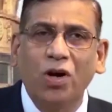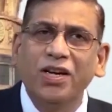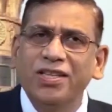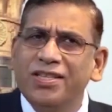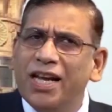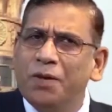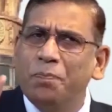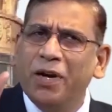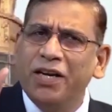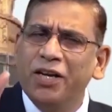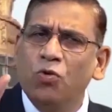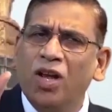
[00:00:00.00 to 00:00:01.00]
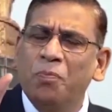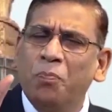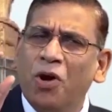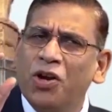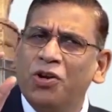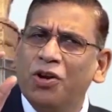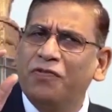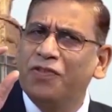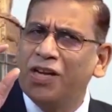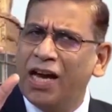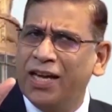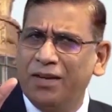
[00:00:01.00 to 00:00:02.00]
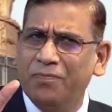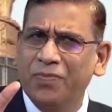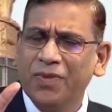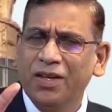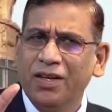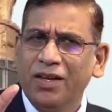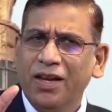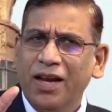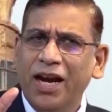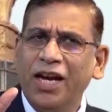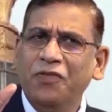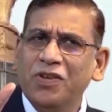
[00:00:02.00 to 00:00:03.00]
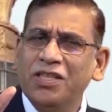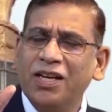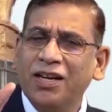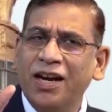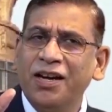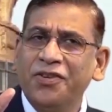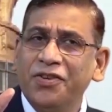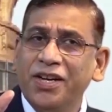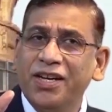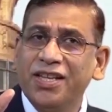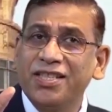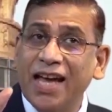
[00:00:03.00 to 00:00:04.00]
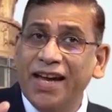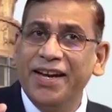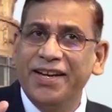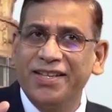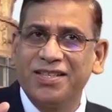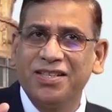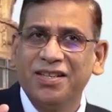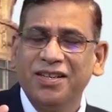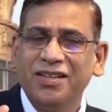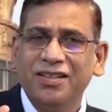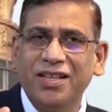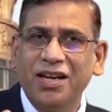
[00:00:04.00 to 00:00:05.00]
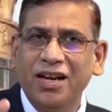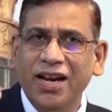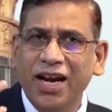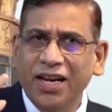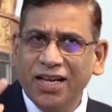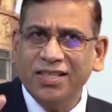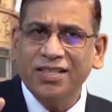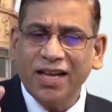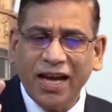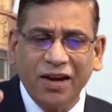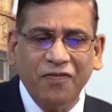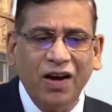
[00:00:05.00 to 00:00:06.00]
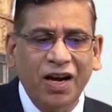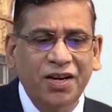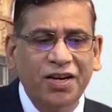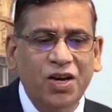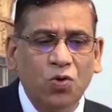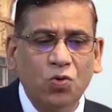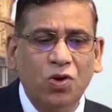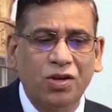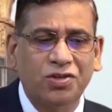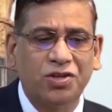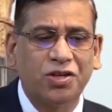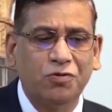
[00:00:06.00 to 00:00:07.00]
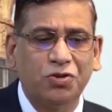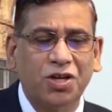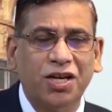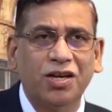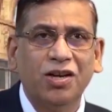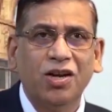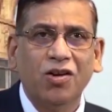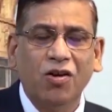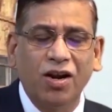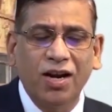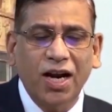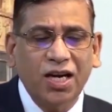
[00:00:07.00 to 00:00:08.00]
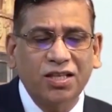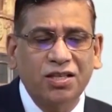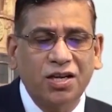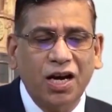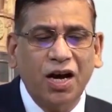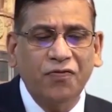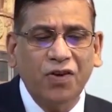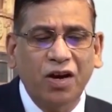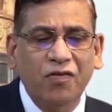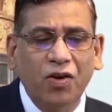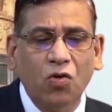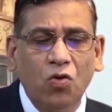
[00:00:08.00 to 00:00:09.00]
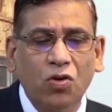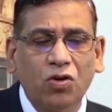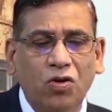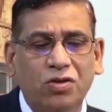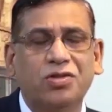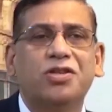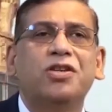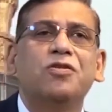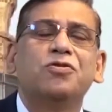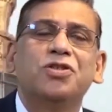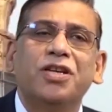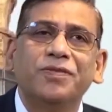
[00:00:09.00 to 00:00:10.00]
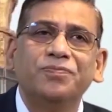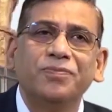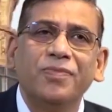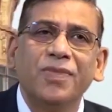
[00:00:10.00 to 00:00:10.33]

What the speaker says: what is that particular point of time at which a country decides that let us have a new constitution or let us draft our own constitution?